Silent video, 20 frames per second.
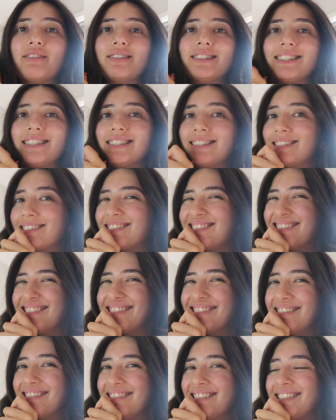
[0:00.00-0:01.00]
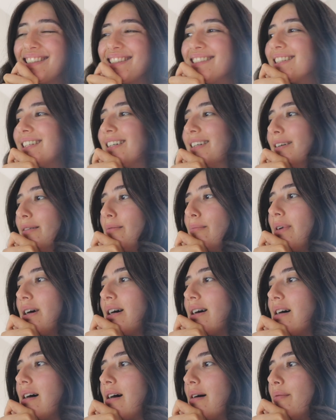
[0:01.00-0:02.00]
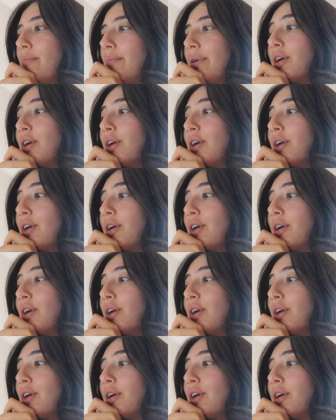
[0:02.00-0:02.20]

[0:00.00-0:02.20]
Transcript: which is awesome um,